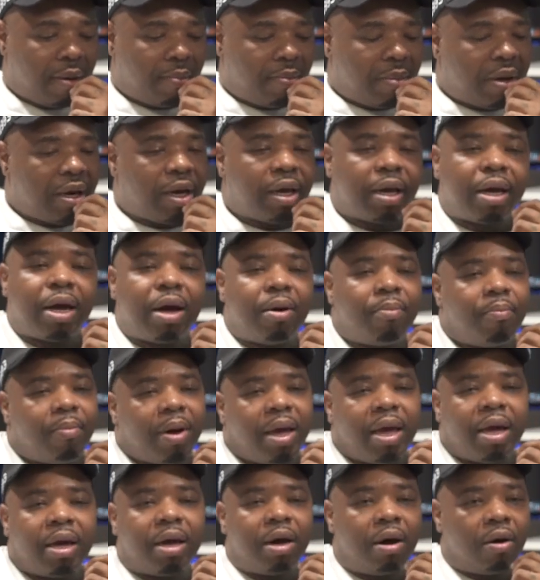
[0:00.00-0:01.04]
I mean, they come
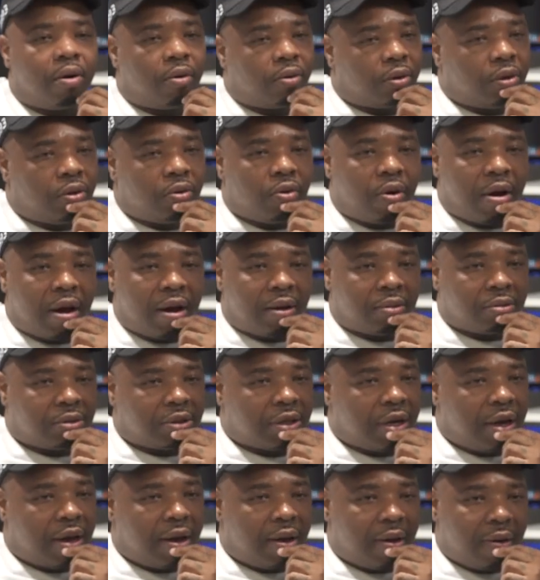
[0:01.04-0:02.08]
back on, you know what I'm
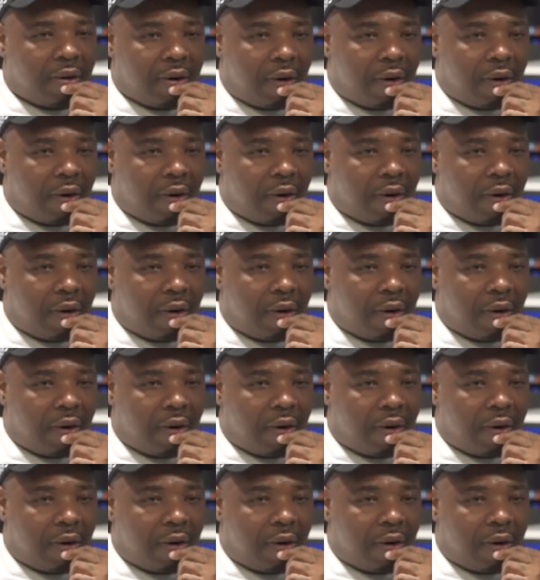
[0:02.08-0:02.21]
saying?